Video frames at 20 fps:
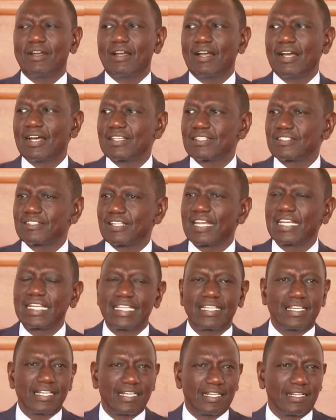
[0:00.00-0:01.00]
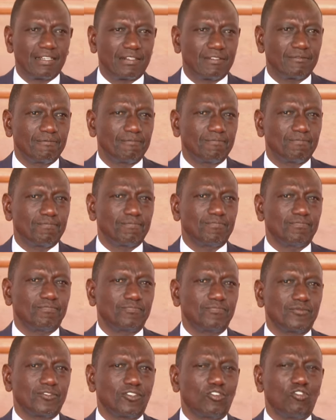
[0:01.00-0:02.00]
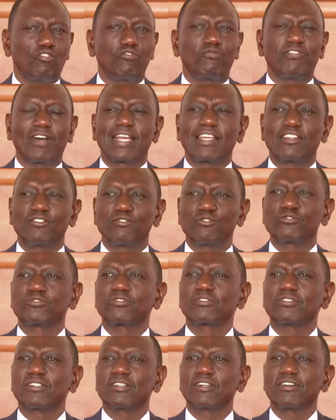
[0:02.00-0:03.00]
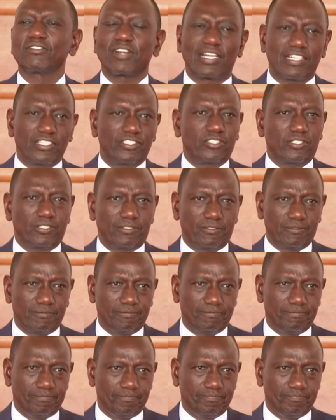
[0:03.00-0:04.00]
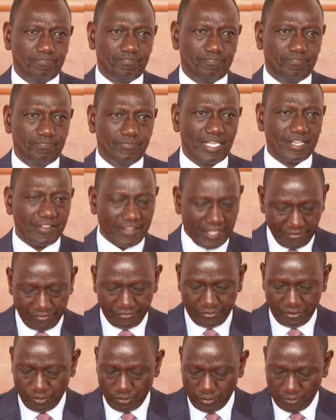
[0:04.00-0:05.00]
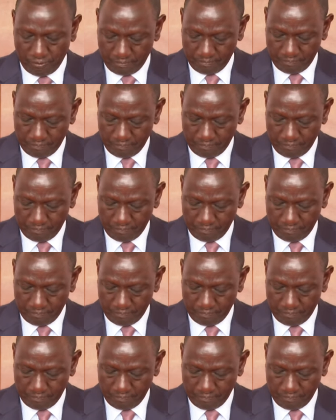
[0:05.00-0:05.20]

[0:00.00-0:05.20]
as a leader who values religion. And therefore,